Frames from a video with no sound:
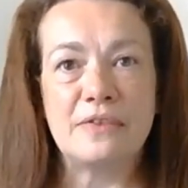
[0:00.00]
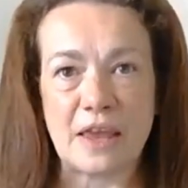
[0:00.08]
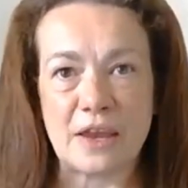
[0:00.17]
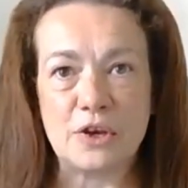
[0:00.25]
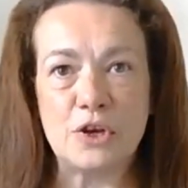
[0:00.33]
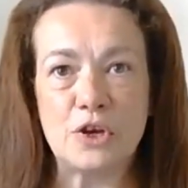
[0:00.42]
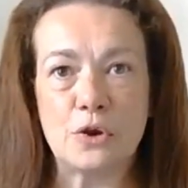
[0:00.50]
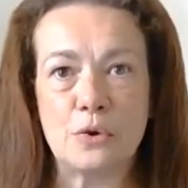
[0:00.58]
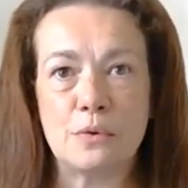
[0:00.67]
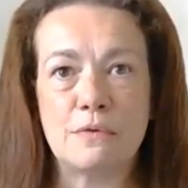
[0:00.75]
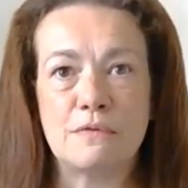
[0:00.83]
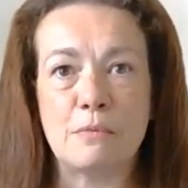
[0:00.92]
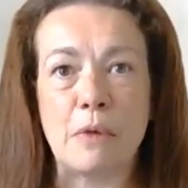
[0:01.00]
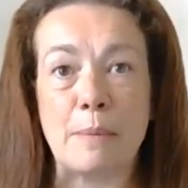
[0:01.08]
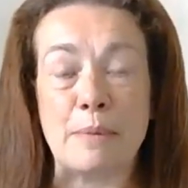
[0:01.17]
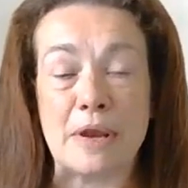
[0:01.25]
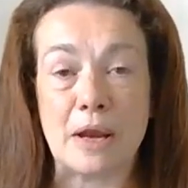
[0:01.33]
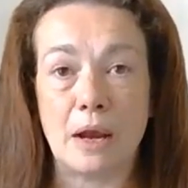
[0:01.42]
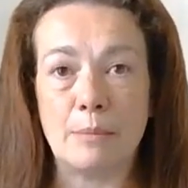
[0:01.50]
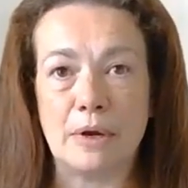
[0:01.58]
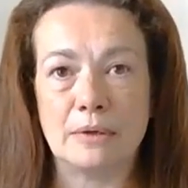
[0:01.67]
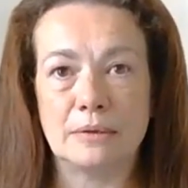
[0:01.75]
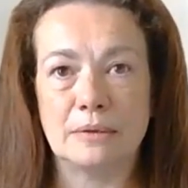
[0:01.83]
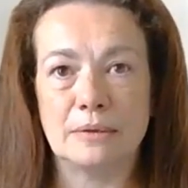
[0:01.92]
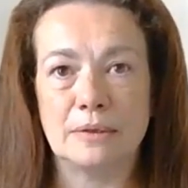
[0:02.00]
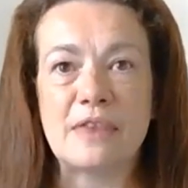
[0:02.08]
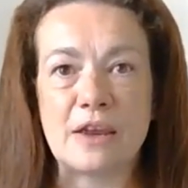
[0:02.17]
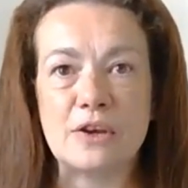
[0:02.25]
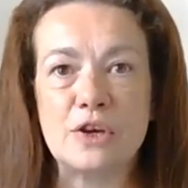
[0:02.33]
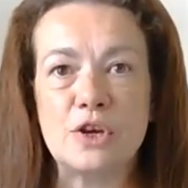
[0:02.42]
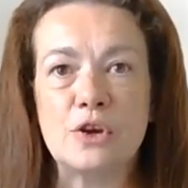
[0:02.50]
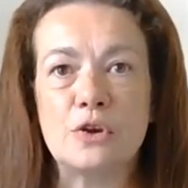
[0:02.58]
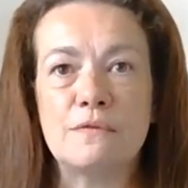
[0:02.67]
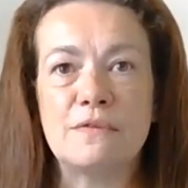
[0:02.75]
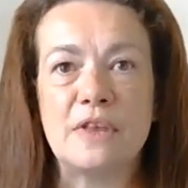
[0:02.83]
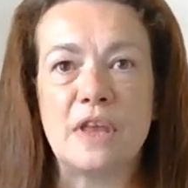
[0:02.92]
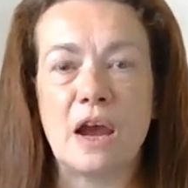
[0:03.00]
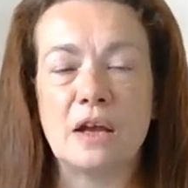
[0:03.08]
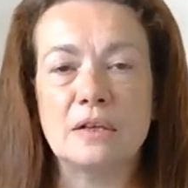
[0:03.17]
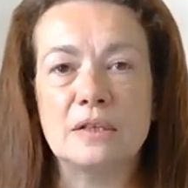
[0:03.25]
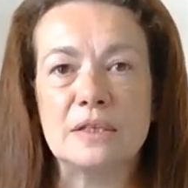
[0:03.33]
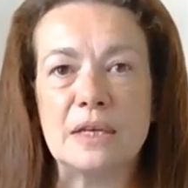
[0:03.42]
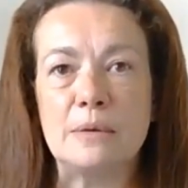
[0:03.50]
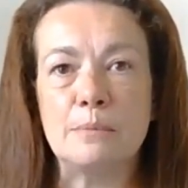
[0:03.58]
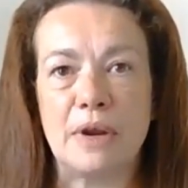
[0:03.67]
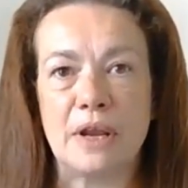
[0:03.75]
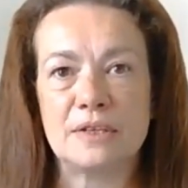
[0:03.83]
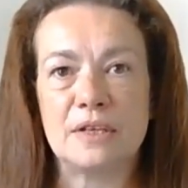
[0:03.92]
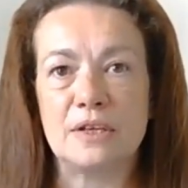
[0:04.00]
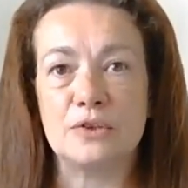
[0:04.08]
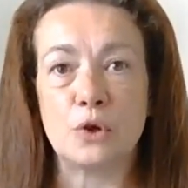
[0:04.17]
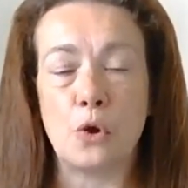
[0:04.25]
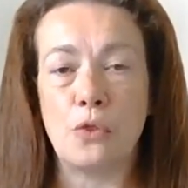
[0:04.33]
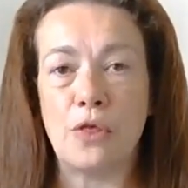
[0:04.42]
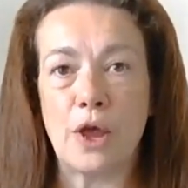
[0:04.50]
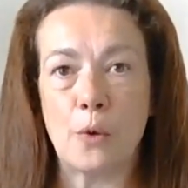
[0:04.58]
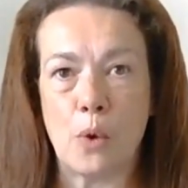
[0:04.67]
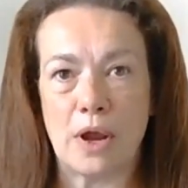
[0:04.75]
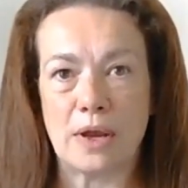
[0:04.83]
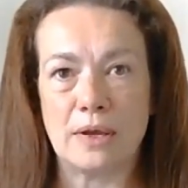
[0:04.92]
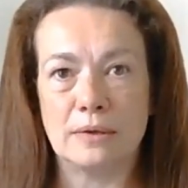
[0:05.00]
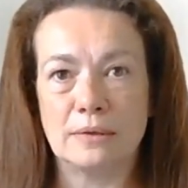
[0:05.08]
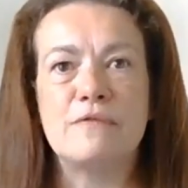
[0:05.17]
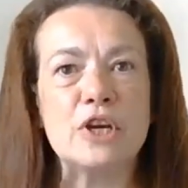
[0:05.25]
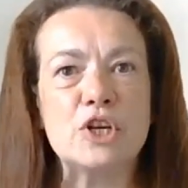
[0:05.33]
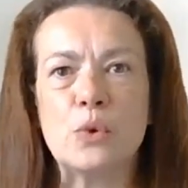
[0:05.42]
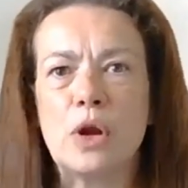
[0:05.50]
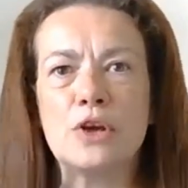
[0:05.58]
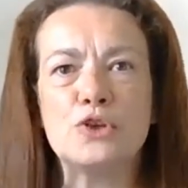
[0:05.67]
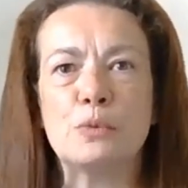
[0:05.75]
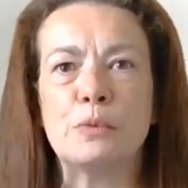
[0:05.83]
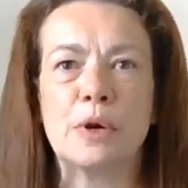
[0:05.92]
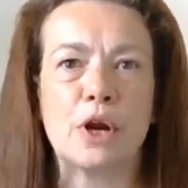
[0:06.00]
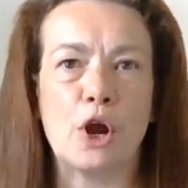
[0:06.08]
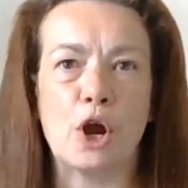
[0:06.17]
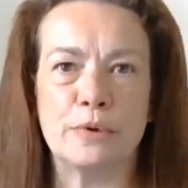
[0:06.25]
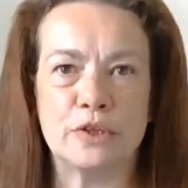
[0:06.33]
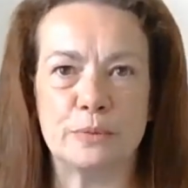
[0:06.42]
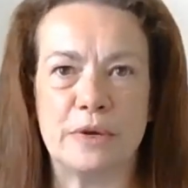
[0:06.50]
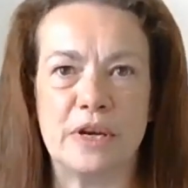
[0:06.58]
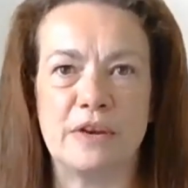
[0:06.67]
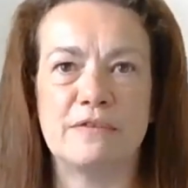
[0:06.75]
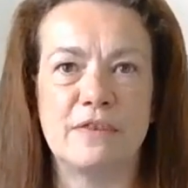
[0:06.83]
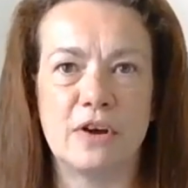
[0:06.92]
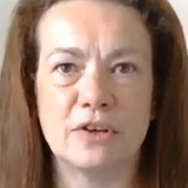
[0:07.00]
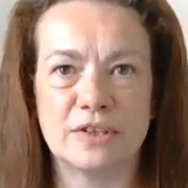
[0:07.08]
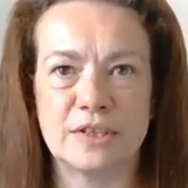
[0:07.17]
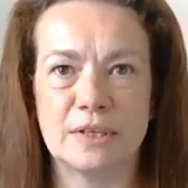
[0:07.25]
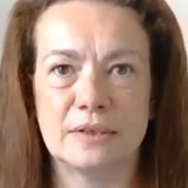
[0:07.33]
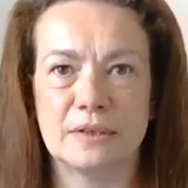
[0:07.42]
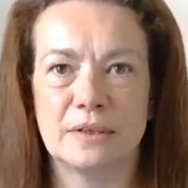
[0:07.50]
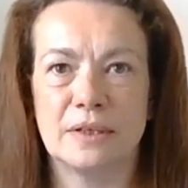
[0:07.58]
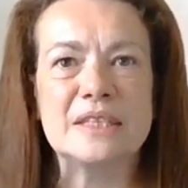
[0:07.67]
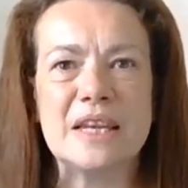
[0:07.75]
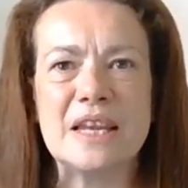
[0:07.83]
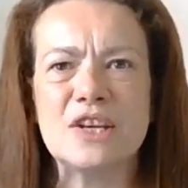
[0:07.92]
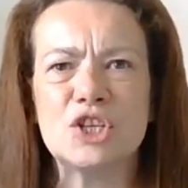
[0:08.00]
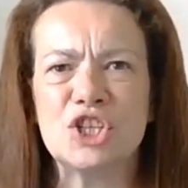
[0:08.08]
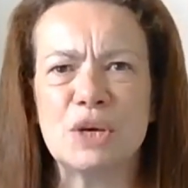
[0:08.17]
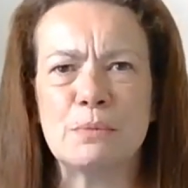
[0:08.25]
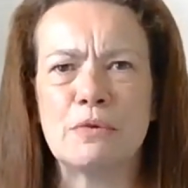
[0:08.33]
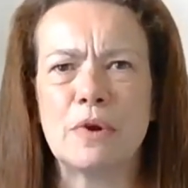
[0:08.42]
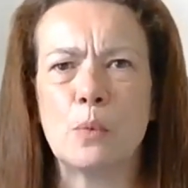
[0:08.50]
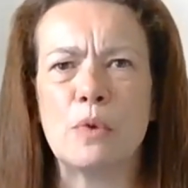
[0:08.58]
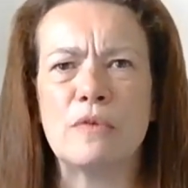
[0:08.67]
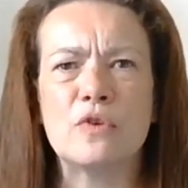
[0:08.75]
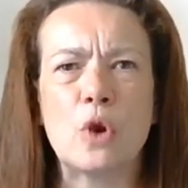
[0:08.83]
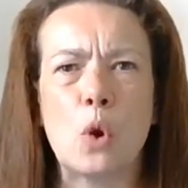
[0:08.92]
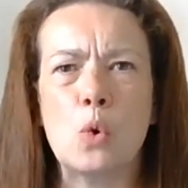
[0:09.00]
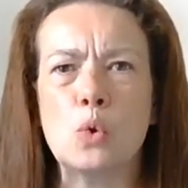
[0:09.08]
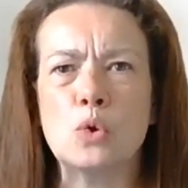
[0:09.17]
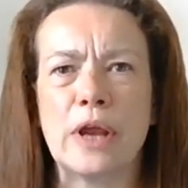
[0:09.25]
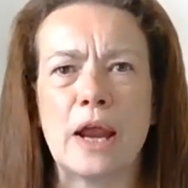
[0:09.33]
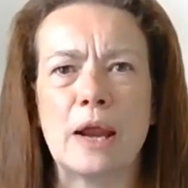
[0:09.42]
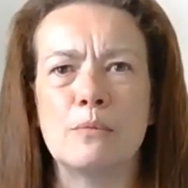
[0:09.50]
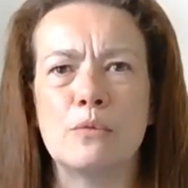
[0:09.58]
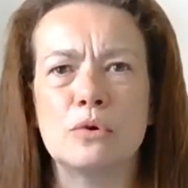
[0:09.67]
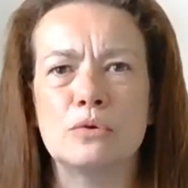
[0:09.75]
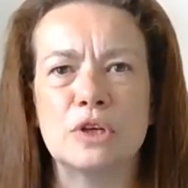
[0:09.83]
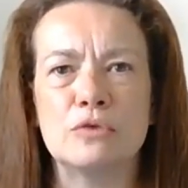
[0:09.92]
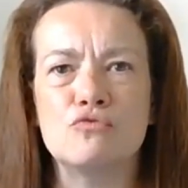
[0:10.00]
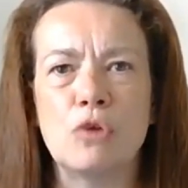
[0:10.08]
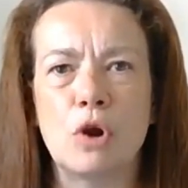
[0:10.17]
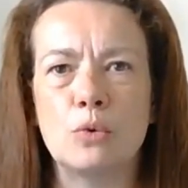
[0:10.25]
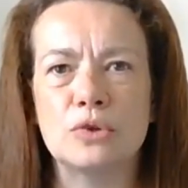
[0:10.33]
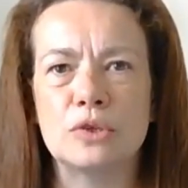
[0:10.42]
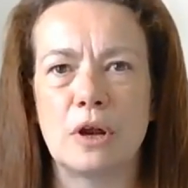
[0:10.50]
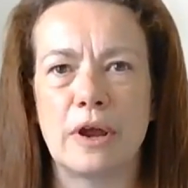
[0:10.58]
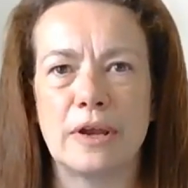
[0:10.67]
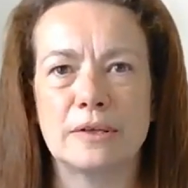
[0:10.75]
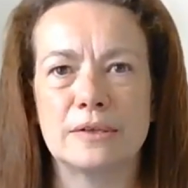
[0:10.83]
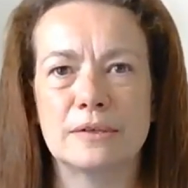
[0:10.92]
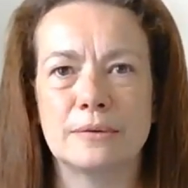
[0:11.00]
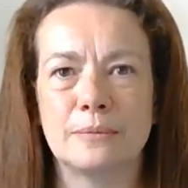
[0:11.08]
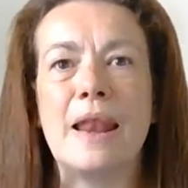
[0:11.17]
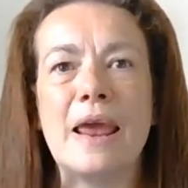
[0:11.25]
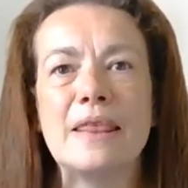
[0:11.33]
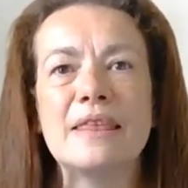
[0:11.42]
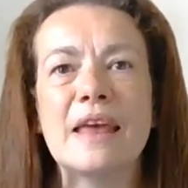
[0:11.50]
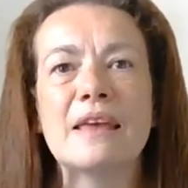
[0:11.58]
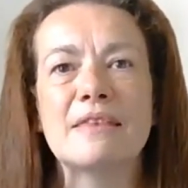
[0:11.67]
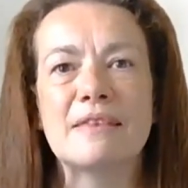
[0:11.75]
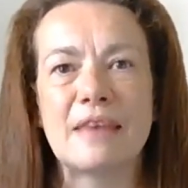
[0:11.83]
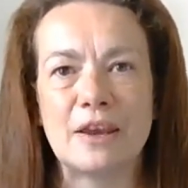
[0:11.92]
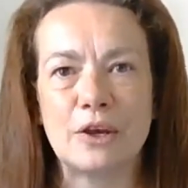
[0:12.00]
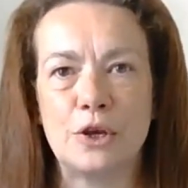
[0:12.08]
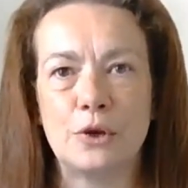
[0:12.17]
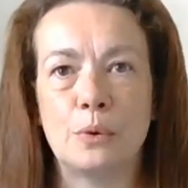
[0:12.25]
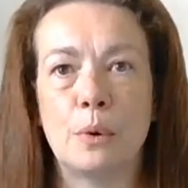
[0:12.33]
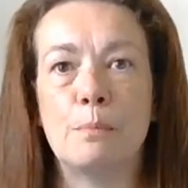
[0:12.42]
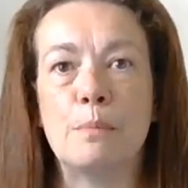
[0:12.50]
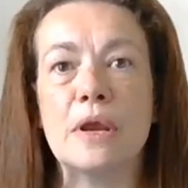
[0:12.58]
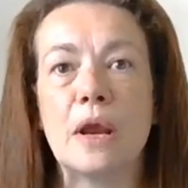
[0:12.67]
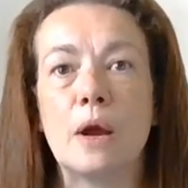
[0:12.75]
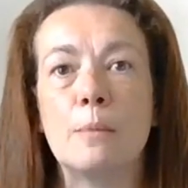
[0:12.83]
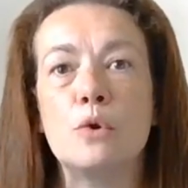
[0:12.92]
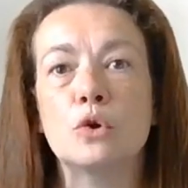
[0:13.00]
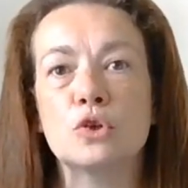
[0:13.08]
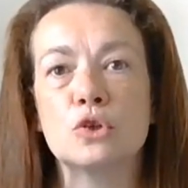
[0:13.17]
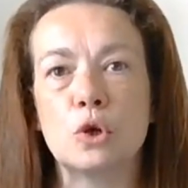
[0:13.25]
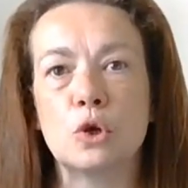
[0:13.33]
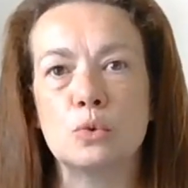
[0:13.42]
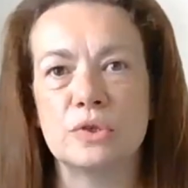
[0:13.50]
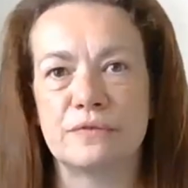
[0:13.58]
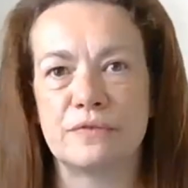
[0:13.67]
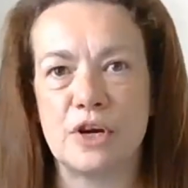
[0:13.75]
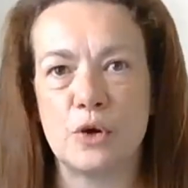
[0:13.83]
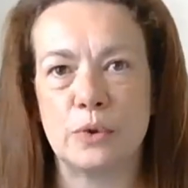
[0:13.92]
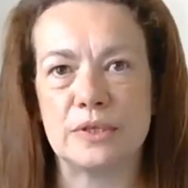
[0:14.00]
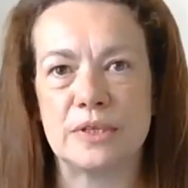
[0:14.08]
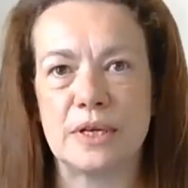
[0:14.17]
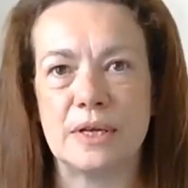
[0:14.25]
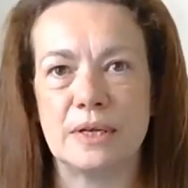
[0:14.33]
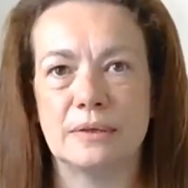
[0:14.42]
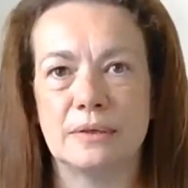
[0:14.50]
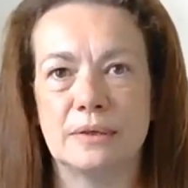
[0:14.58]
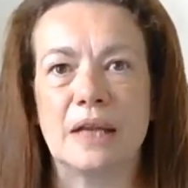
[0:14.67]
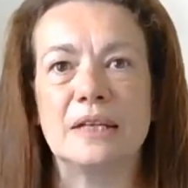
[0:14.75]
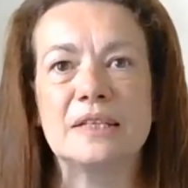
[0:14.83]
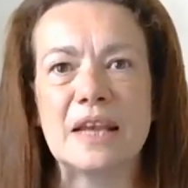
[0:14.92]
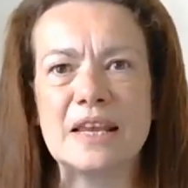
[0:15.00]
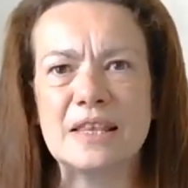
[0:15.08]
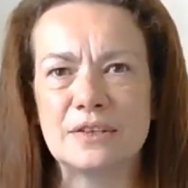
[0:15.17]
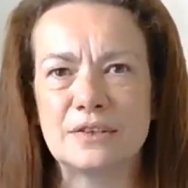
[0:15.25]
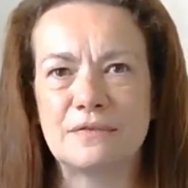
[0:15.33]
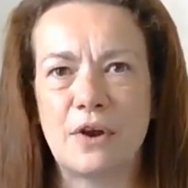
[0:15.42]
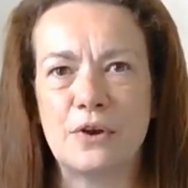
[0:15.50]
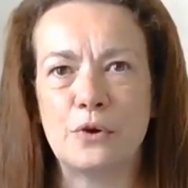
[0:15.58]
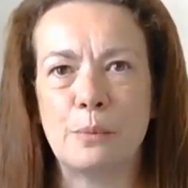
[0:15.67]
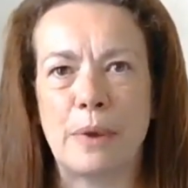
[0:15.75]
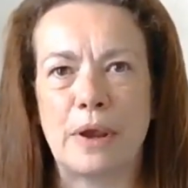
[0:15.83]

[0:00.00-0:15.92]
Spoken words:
Thank you for my becoming. Thank you for the unseen blessings on their way. Visualize your Merkaba spinning faster. See it shimmering with gold, emerald, and rose light. Let that thank you become your soul's frequency. And say this final